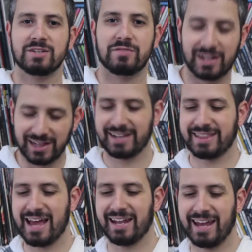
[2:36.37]
if you click
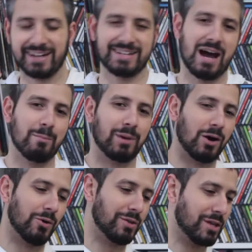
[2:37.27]
that link down
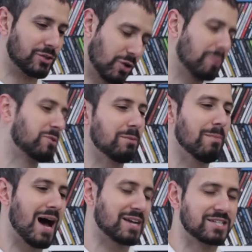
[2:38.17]
below in the description
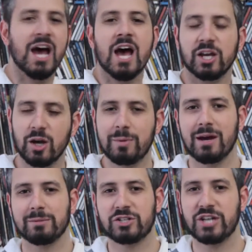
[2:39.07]
box, you'll be
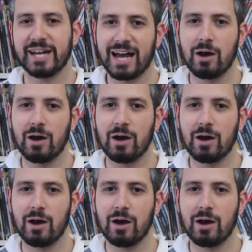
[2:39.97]
able to check